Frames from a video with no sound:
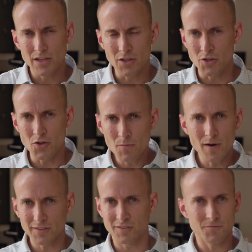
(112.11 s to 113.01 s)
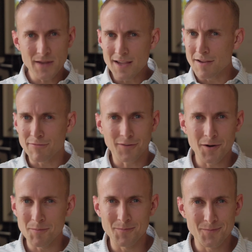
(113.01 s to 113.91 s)
you must be
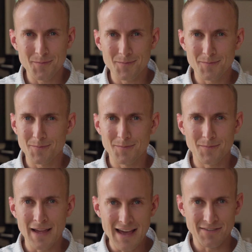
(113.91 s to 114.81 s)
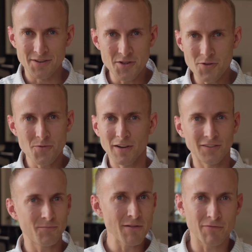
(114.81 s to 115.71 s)
from heaven. You, you
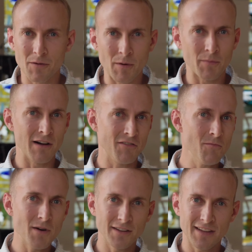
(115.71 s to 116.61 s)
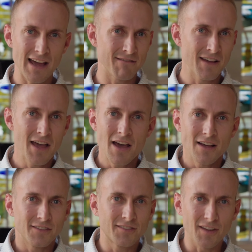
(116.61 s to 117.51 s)
must be from above. You must have
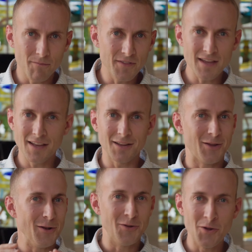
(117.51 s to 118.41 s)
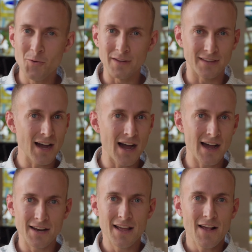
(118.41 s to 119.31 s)
something to do with
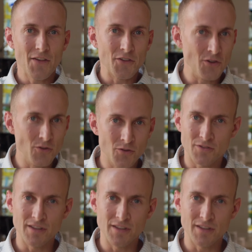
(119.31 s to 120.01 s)
God, you,